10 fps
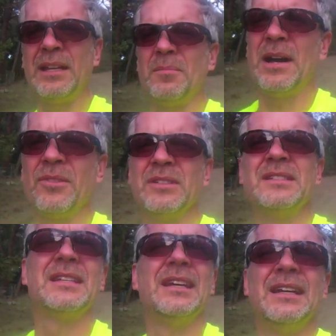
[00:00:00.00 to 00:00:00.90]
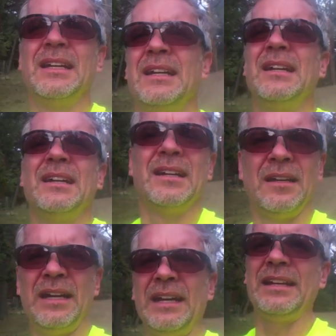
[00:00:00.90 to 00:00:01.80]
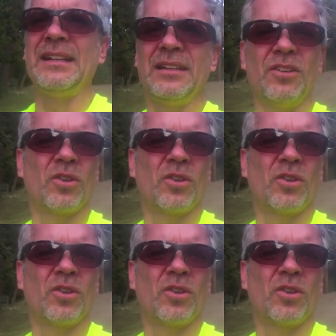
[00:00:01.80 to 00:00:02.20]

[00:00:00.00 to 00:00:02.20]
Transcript: in the mountains, and